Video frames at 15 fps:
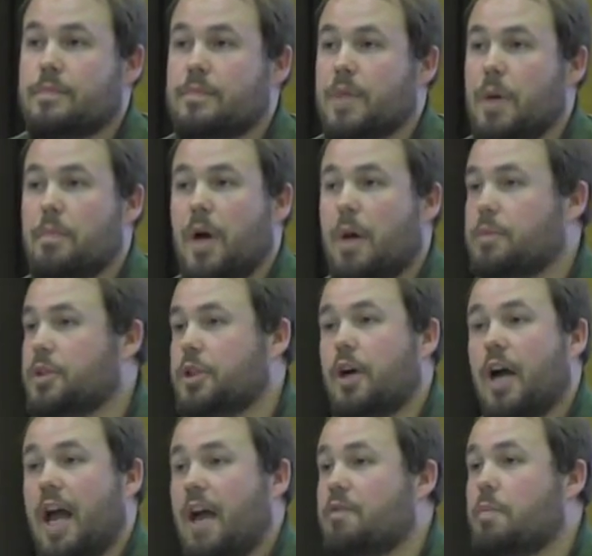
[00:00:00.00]
I'm, I'm,
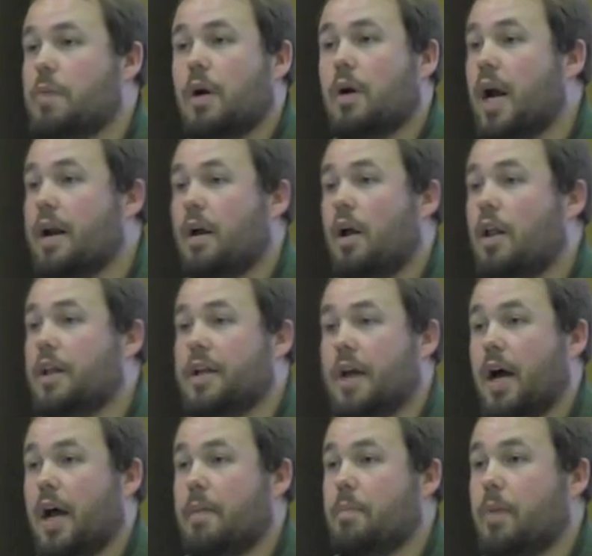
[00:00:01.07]
sure I haven't been right all the
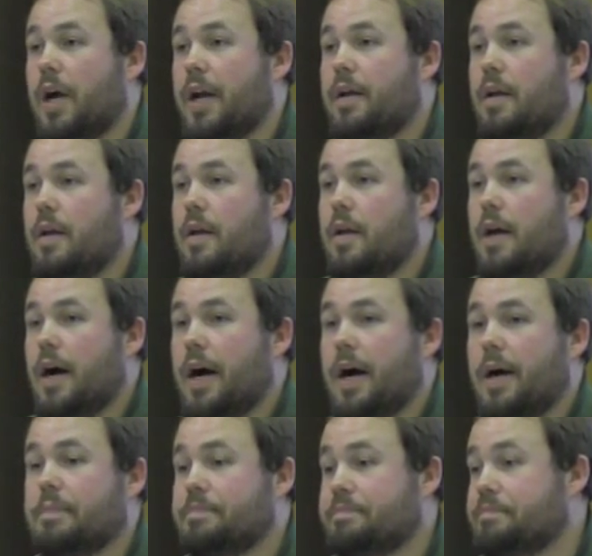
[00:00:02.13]
time, but
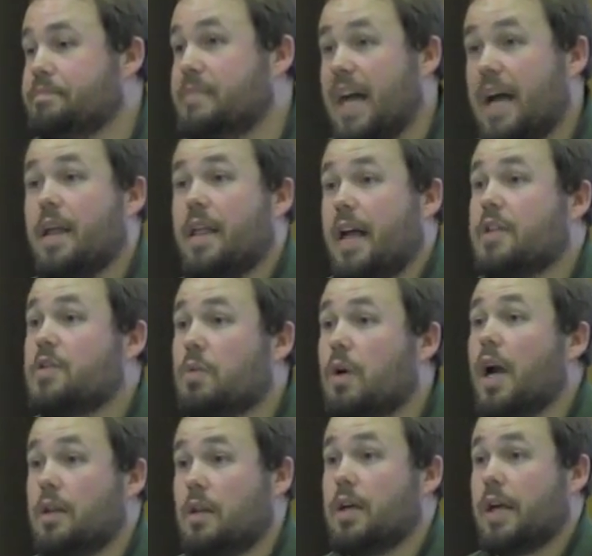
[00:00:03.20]
um, that, that's
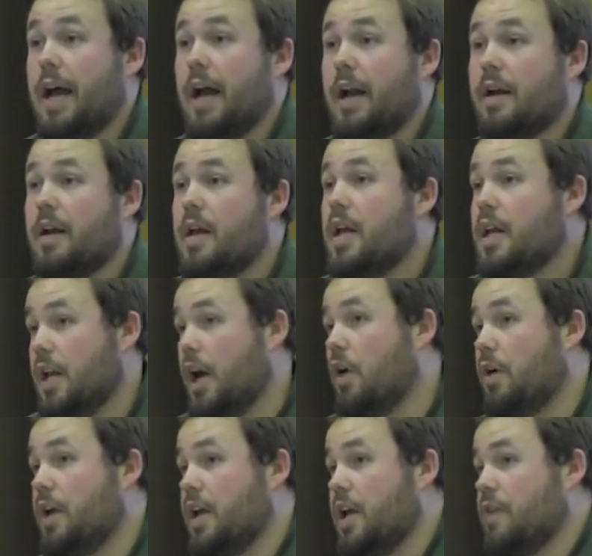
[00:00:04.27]
where I look at it.
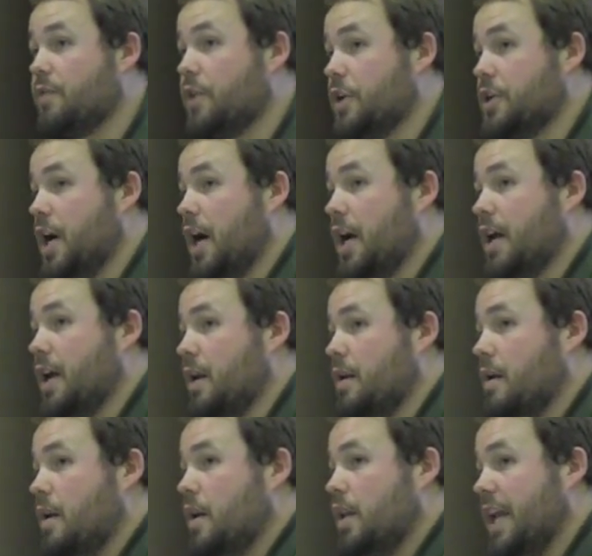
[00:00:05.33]
Now, if you're
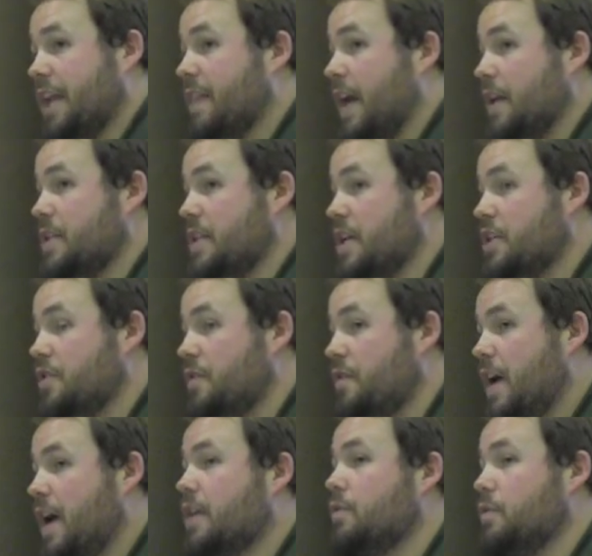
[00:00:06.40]
talking like that ditch
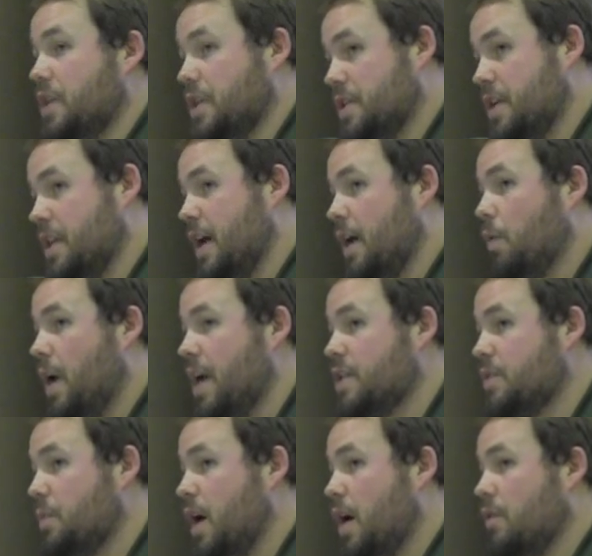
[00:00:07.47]
effect, when you see that
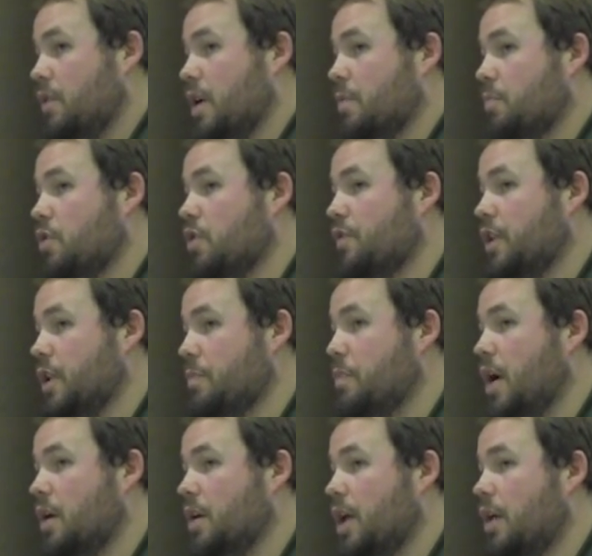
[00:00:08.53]
white spot running perfectly
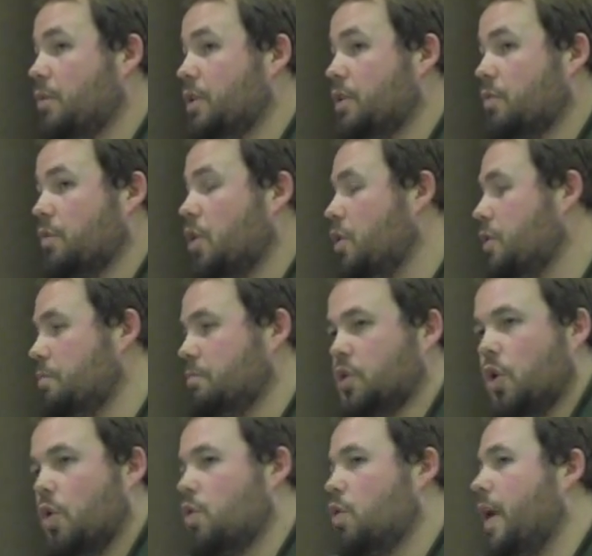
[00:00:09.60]
parallel with the road,
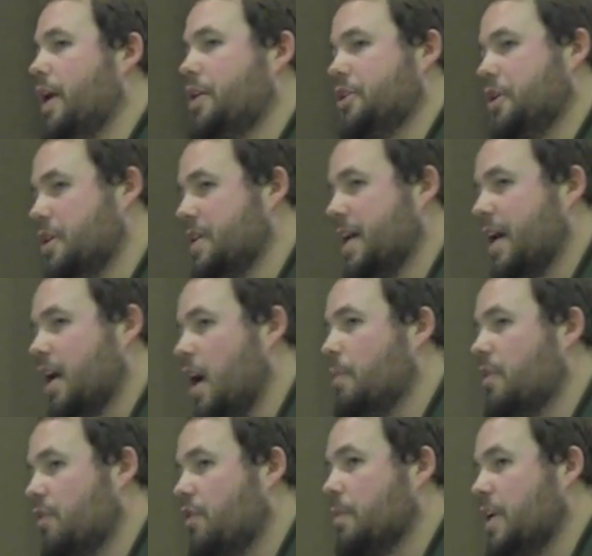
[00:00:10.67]
no question is that
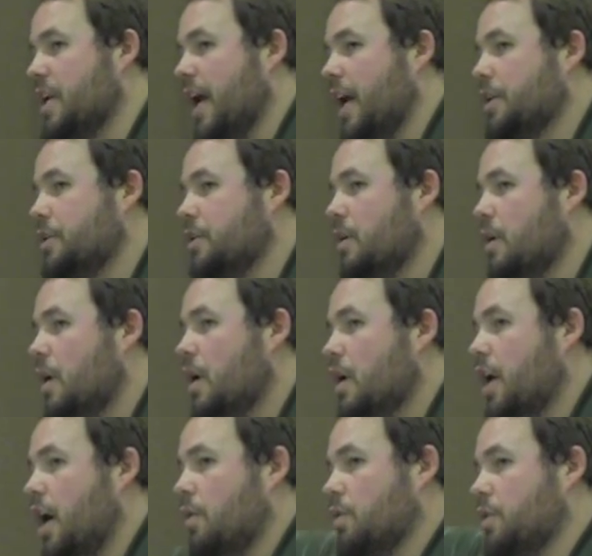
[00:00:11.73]
coming from the ditch.
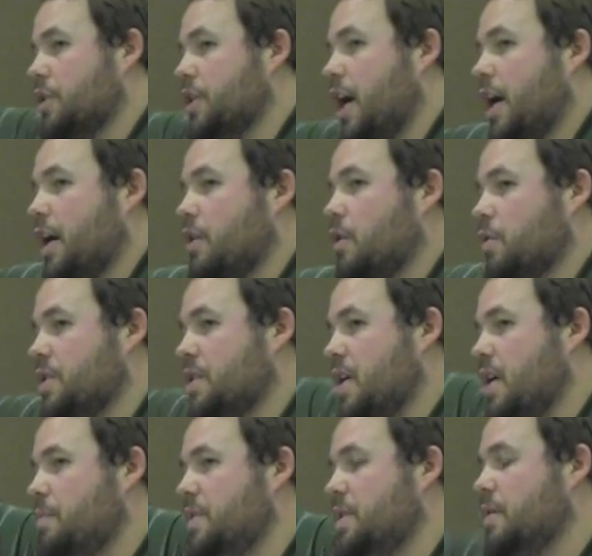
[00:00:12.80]
Now, when we're talking those
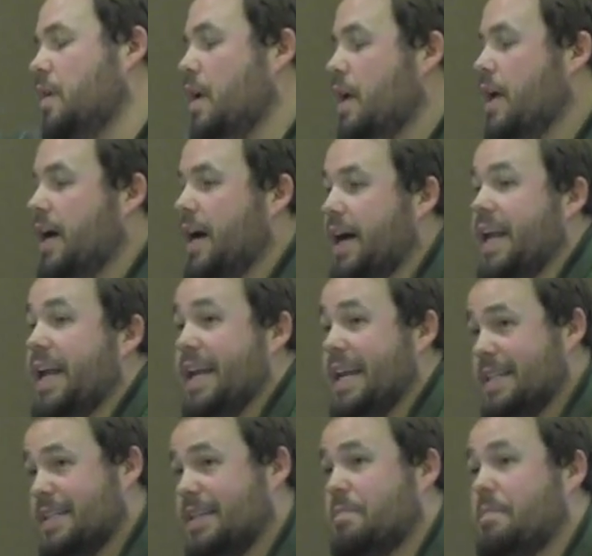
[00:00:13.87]
seeps, uh,
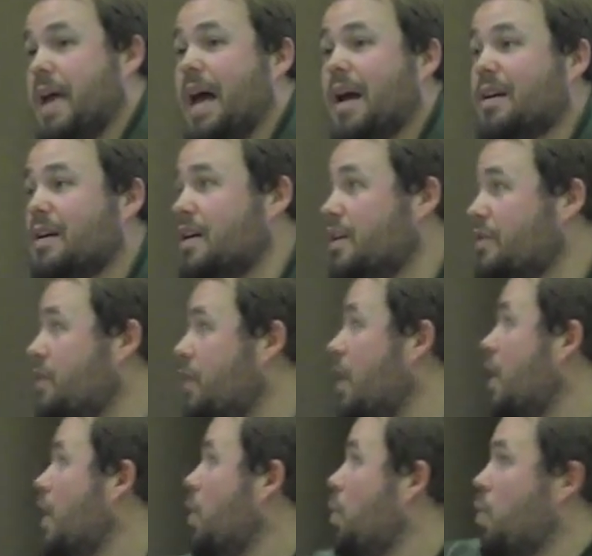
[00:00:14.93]
it's a matter
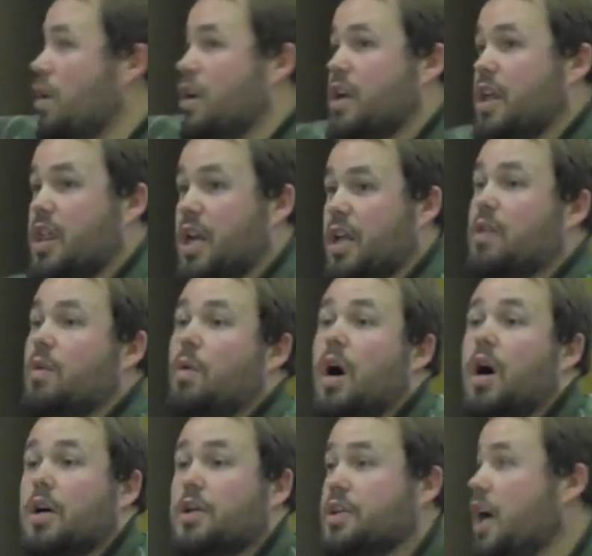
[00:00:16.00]
of where do you think the
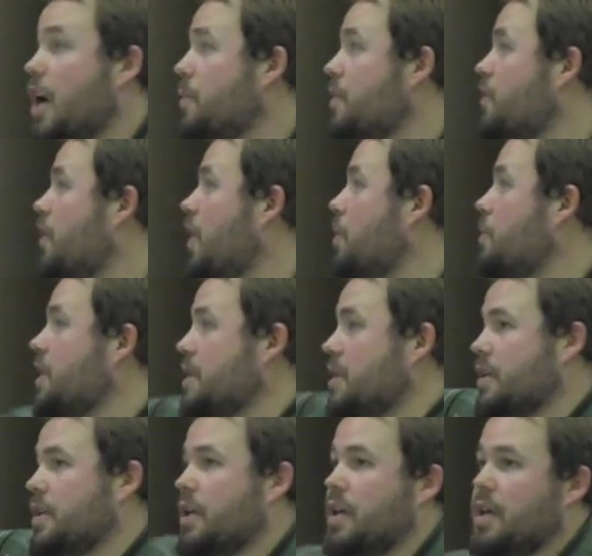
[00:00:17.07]
water's coming from,
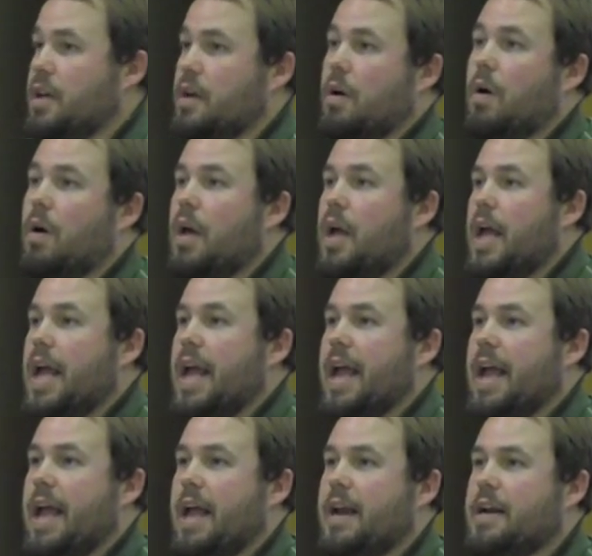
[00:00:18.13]
you know?
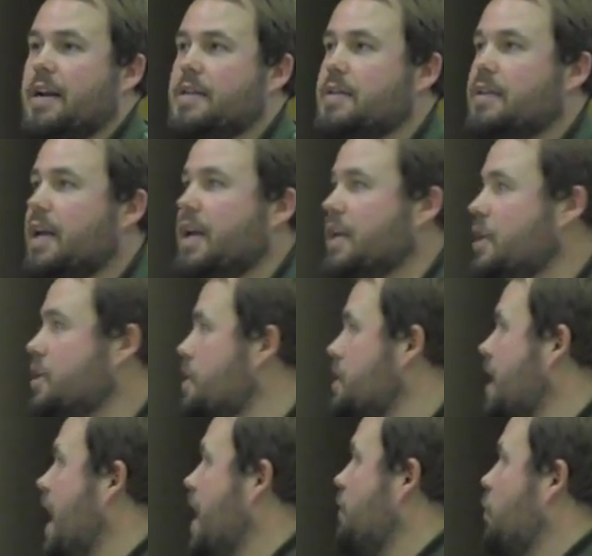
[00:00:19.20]
And, and it isn't like you
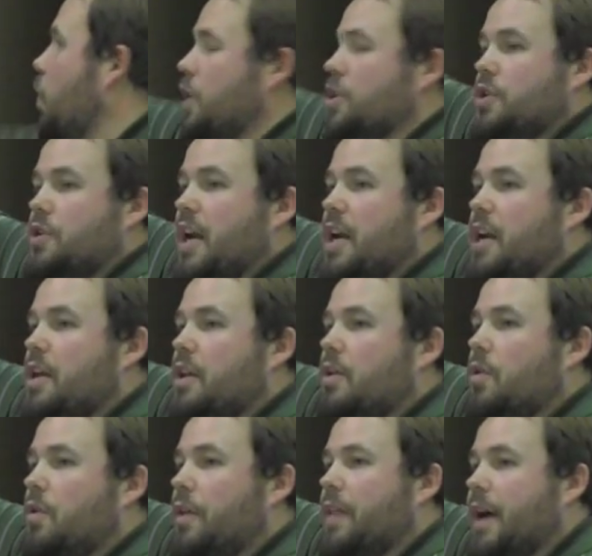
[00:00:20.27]
just have one straight hill
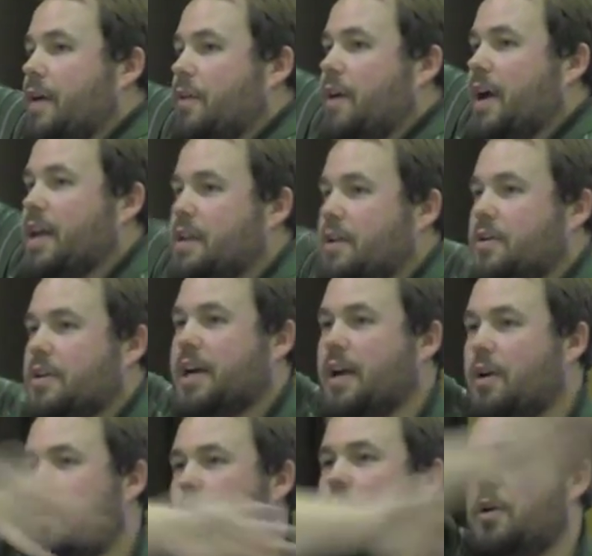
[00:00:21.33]
going that way, you know, you
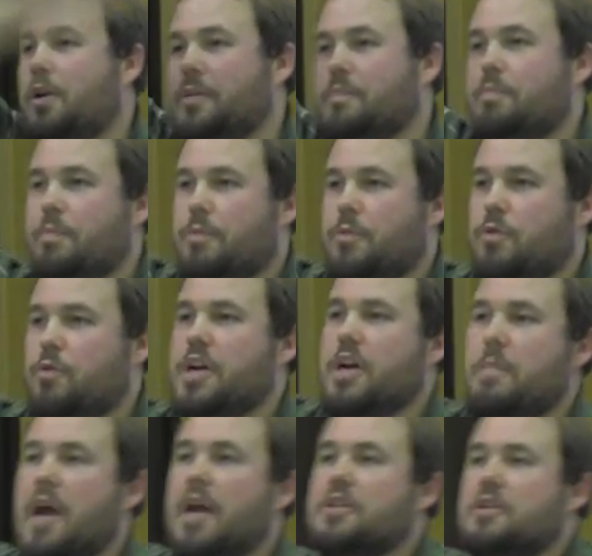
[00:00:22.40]
got a whole
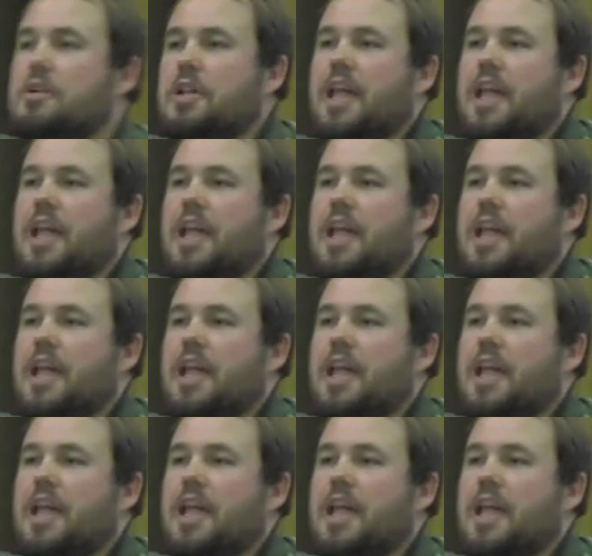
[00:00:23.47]
three-dimensional